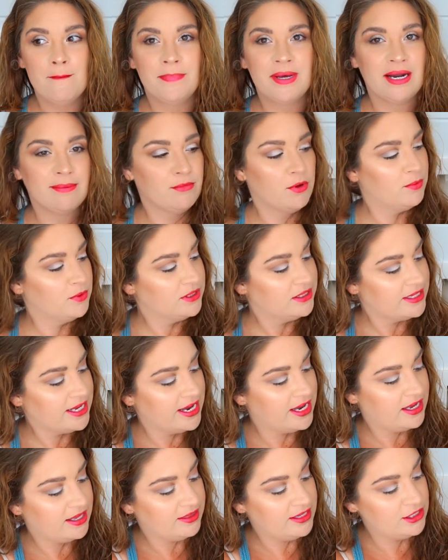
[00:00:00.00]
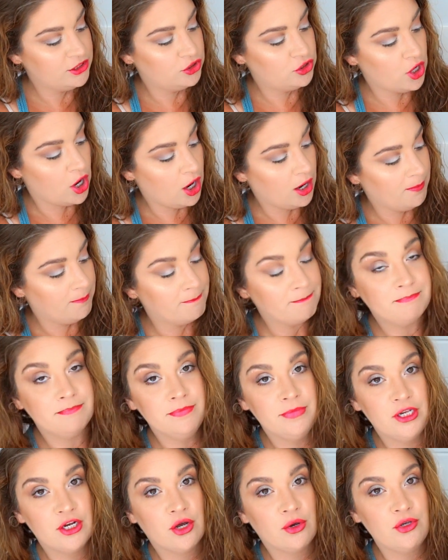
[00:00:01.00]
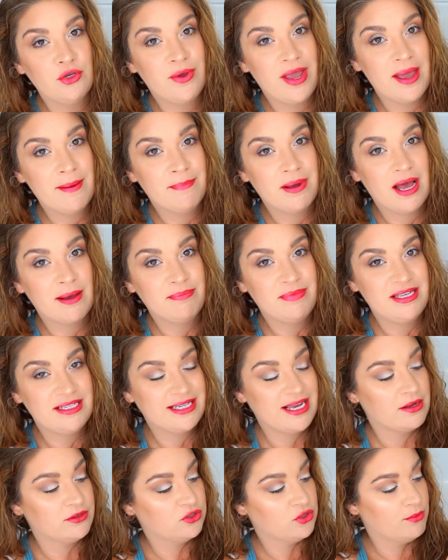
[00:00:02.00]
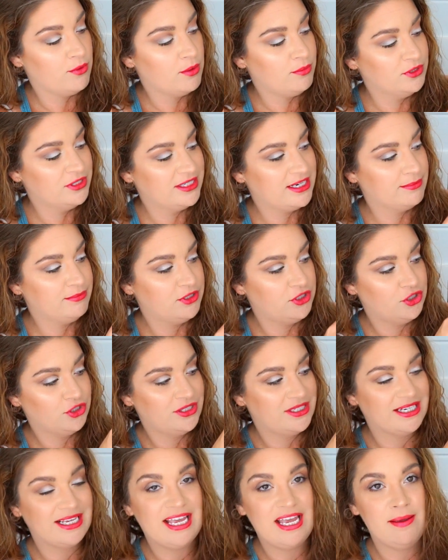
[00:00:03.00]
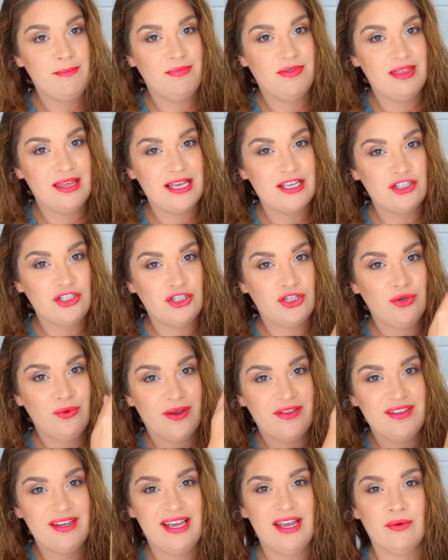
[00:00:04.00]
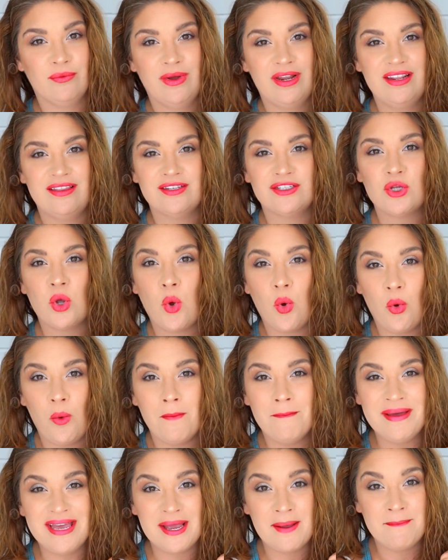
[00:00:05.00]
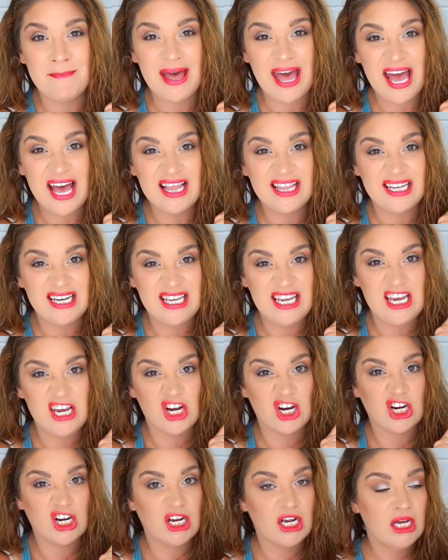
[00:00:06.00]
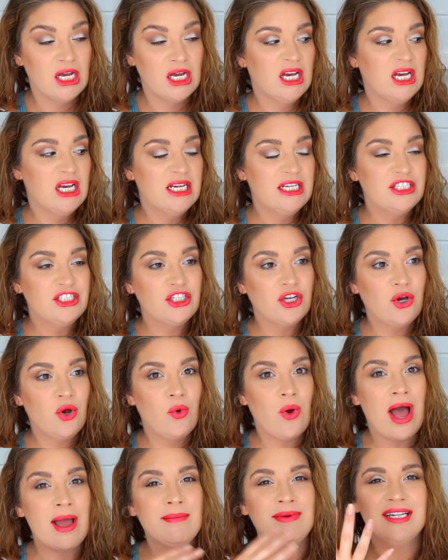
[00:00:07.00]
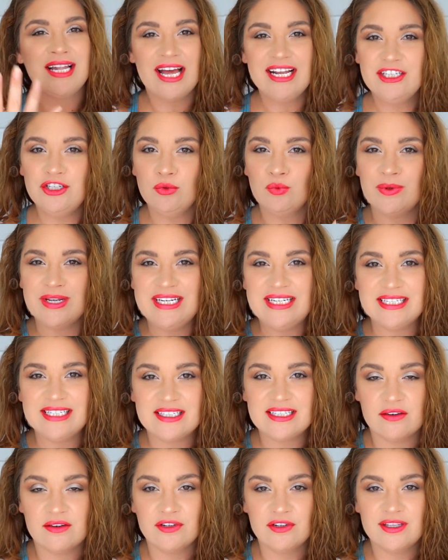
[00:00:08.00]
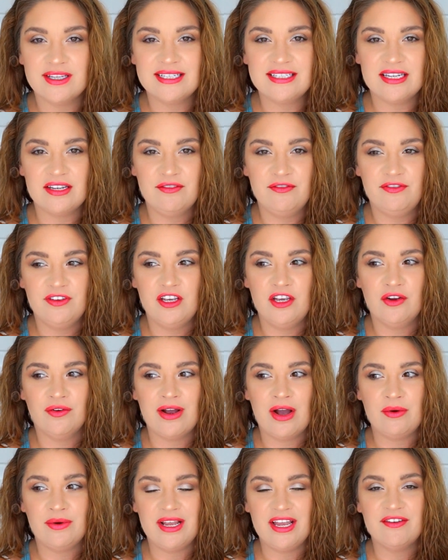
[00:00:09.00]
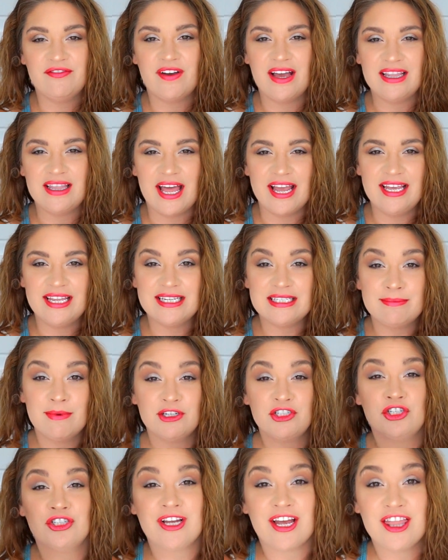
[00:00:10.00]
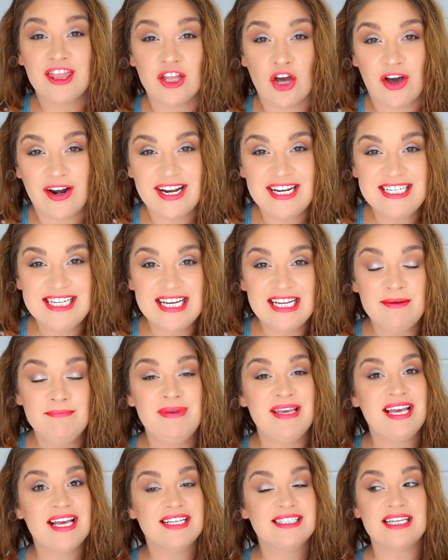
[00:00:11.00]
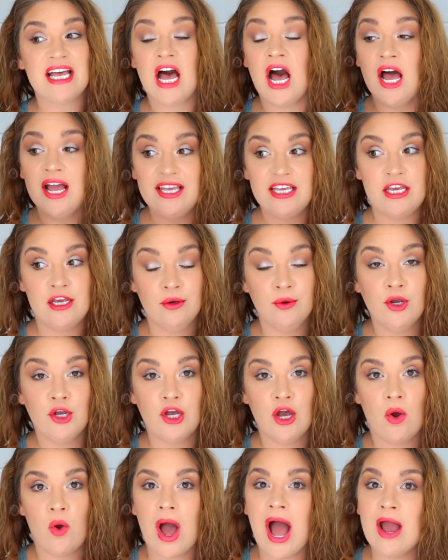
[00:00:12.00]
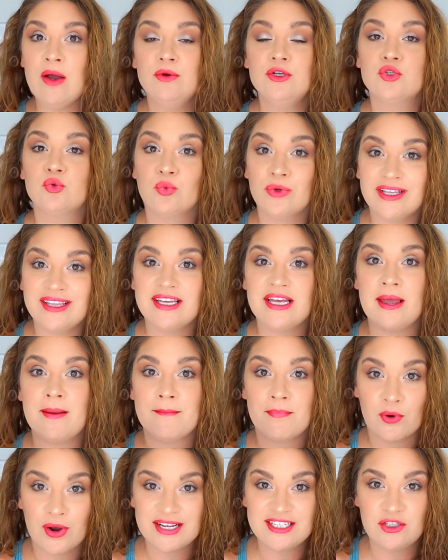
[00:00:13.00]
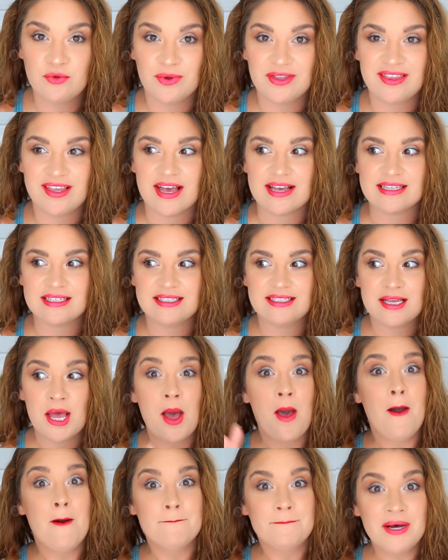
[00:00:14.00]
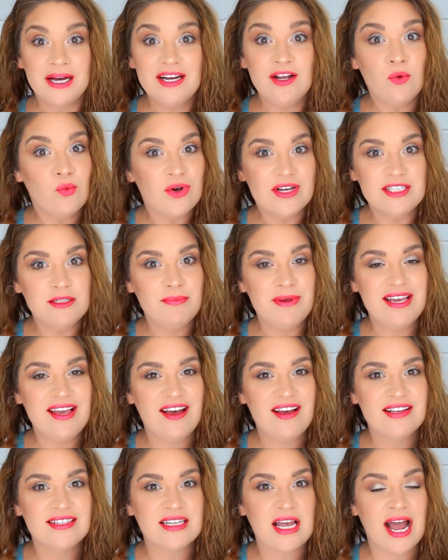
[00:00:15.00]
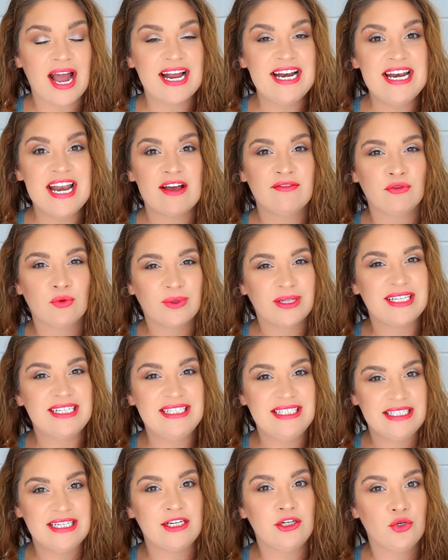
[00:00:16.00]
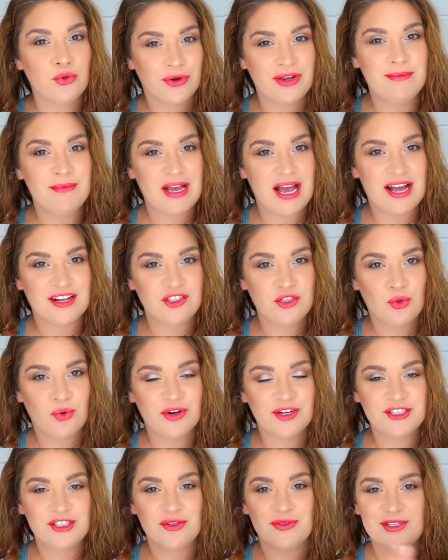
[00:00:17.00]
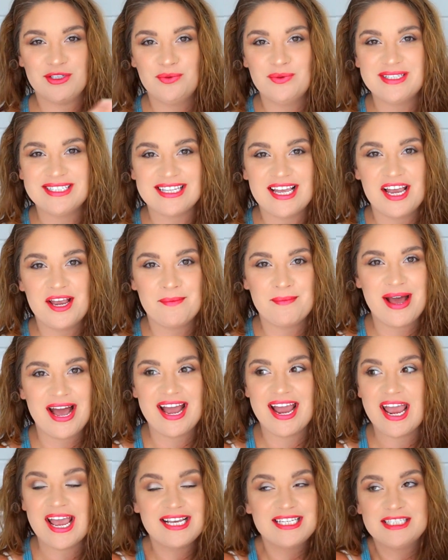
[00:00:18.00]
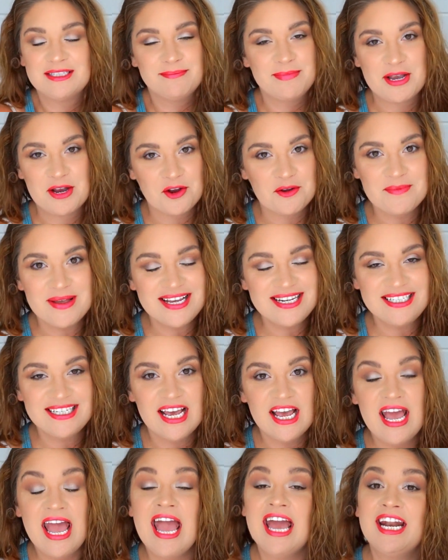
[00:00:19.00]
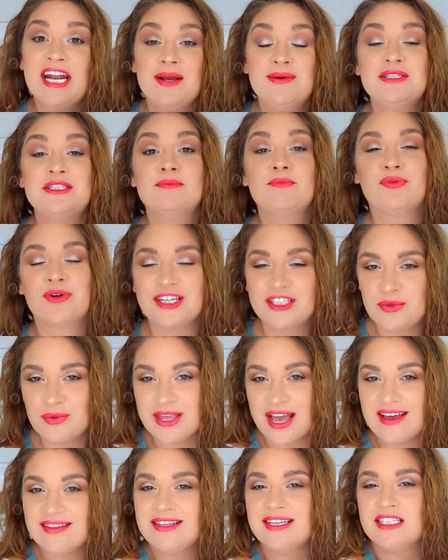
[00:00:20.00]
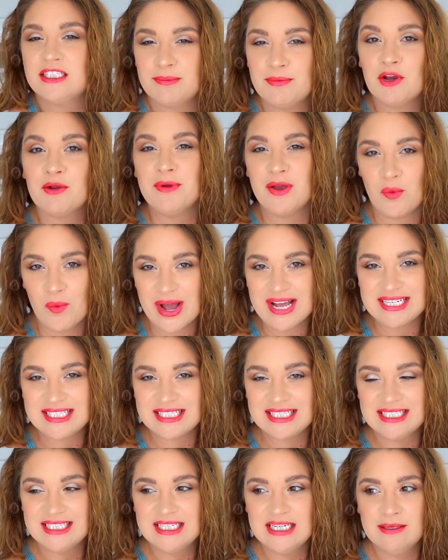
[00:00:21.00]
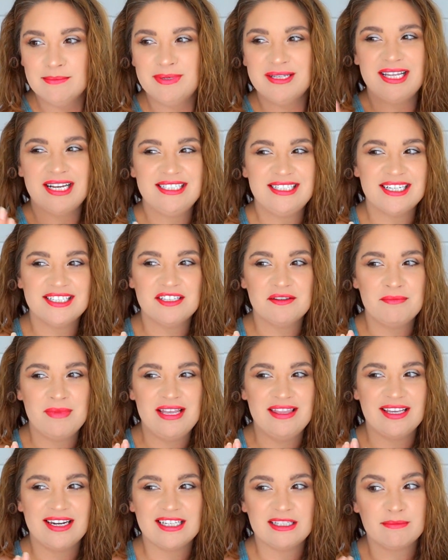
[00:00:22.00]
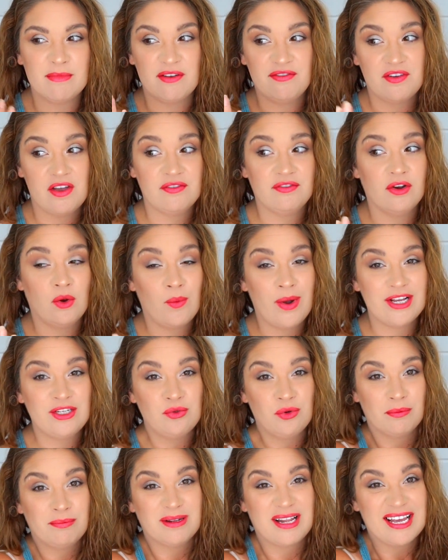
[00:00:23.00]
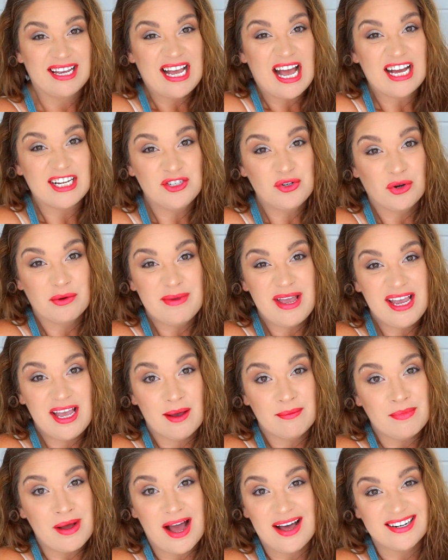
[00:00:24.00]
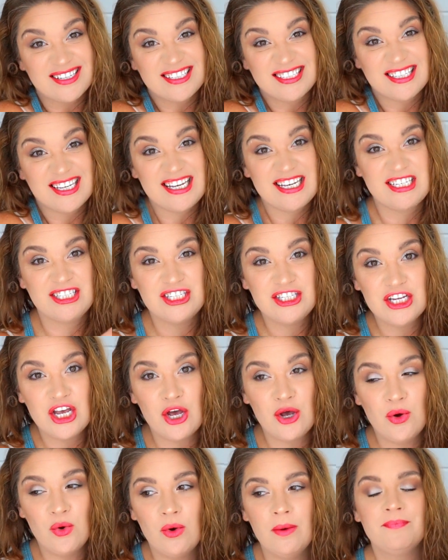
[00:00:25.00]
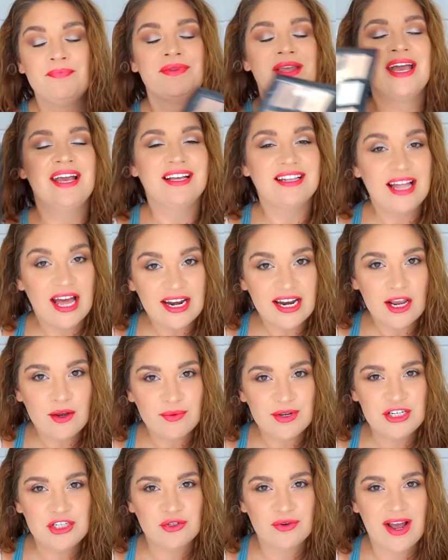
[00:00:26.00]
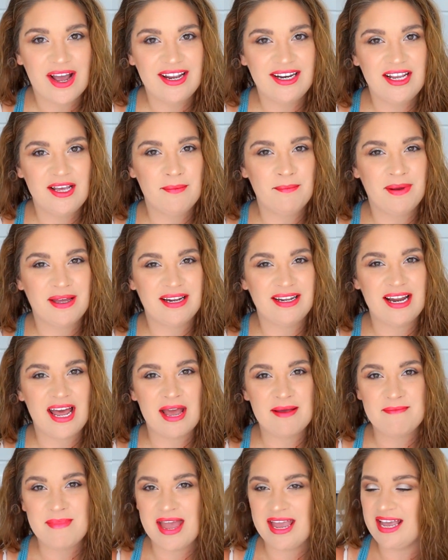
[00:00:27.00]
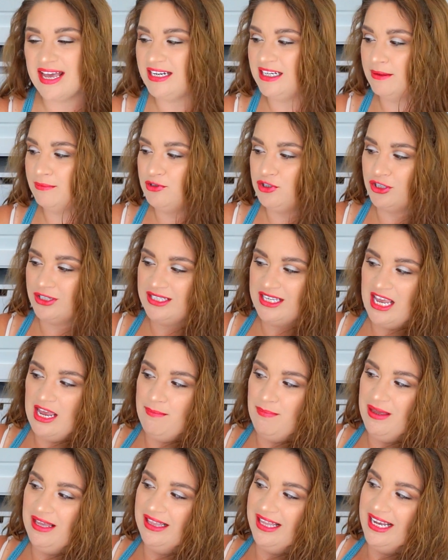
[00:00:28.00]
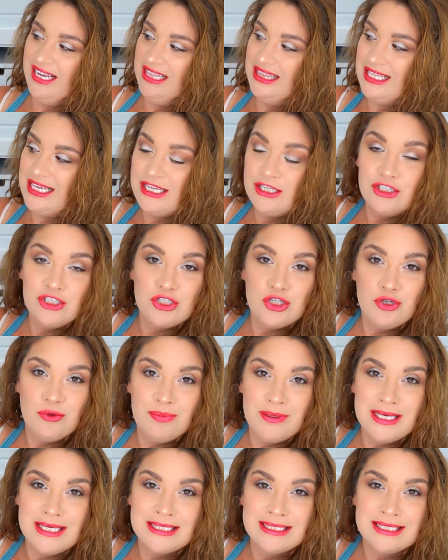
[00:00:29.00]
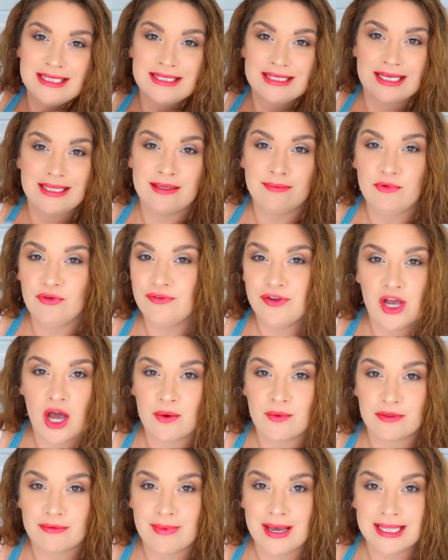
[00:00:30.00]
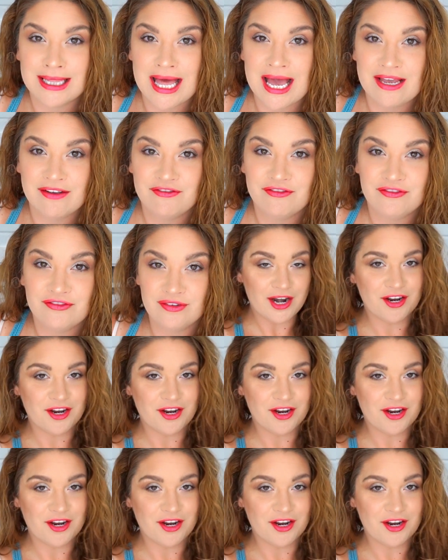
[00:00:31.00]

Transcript: But I'm almost like, these are, you can pop these out. So I'm almost tempted just to keep these two and then get rid of this whole big palette here. So I'm glad to rediscover this and figure out if I like it as much as I thought I did, because a year ago I was really impressed with this. But it was because I never really did cream contour, so this was like my experiment, and I was impressed with how the experiment went. But that doesn't mean that it's my favorite way to apply contour makeup, honestly. So glad I retried it, but I may end up just keeping like these two pieces and then moving on with my life.